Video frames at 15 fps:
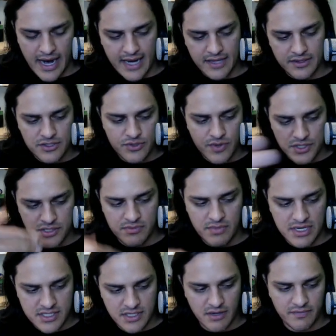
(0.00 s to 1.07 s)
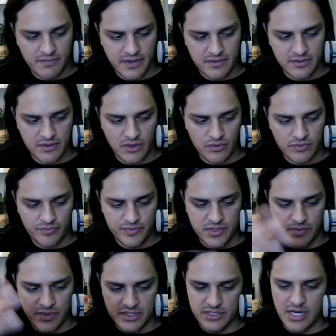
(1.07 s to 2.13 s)
hate this question myself. I, you know,
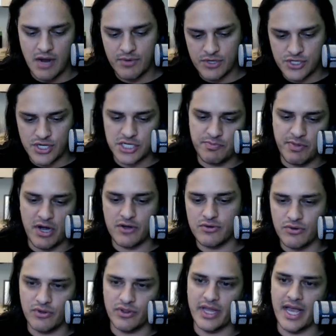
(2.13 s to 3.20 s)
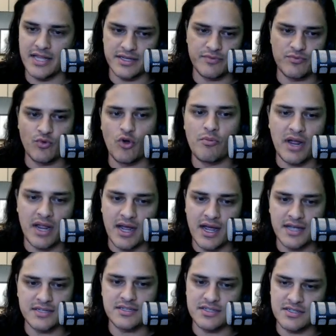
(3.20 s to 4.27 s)
somebody says, "How much should I spend on Google Ads?" I roll my
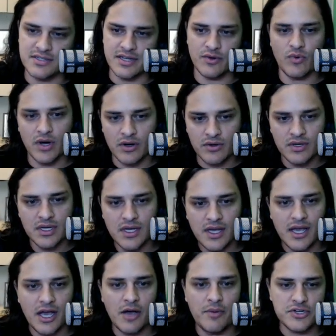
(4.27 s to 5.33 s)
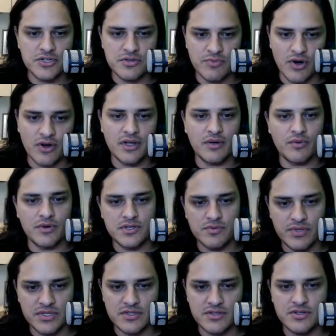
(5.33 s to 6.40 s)
eyes because it's like, well, how big is your market? What's your
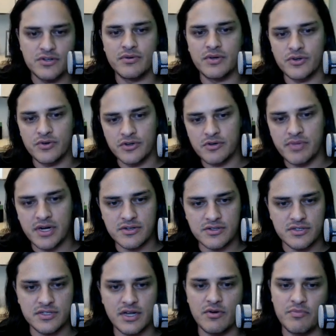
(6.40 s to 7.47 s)
business you and Who are your competitors, etc.